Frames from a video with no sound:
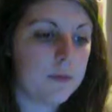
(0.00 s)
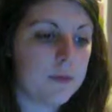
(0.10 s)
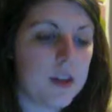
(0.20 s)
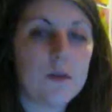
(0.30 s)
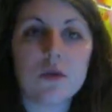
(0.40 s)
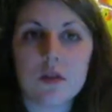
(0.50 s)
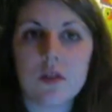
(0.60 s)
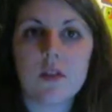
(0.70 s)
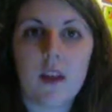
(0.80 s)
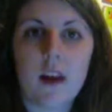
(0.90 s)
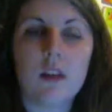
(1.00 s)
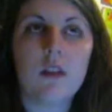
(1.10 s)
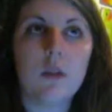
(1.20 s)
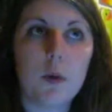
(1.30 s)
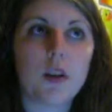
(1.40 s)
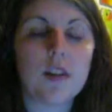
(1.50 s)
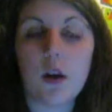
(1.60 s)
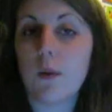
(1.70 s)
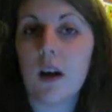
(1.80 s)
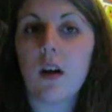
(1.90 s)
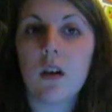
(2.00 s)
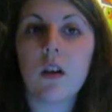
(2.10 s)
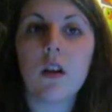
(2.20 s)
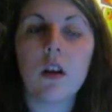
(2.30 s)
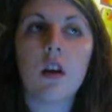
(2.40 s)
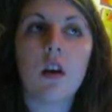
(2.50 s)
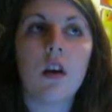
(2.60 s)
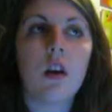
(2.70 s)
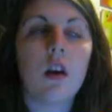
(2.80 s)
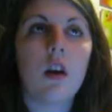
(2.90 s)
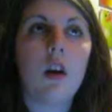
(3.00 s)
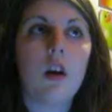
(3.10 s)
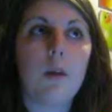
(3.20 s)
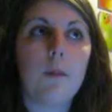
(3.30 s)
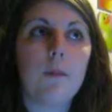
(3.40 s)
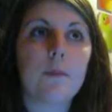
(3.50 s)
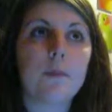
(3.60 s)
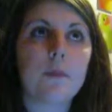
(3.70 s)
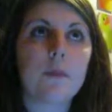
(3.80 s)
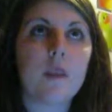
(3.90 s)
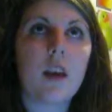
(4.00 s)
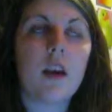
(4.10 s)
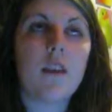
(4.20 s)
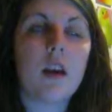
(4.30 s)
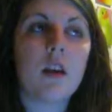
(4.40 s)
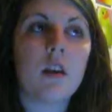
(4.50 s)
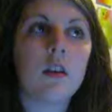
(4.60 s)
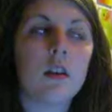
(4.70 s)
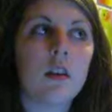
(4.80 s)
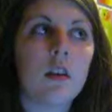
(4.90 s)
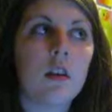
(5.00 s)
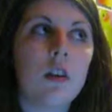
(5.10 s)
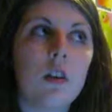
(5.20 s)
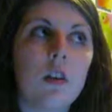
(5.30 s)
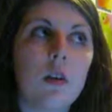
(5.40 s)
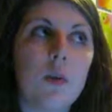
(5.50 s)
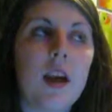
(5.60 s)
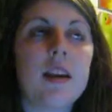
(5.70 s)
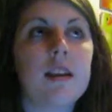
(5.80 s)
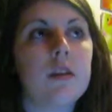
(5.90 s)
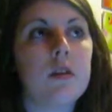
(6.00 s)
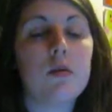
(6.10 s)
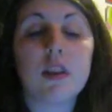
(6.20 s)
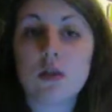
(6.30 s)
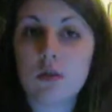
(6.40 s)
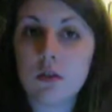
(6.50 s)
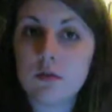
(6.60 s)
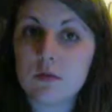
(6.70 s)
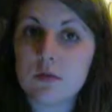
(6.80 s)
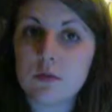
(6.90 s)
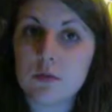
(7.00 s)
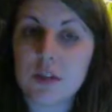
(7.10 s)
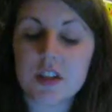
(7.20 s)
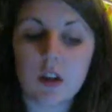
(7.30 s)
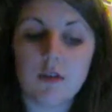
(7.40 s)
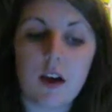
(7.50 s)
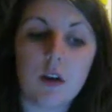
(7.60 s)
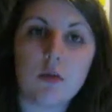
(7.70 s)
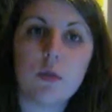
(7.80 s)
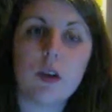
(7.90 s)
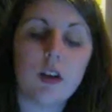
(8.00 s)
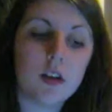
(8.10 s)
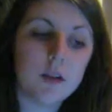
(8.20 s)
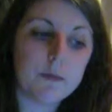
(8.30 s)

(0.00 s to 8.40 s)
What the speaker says: Several shots of that worked out well, and then we headed to the restaurant, which I found when I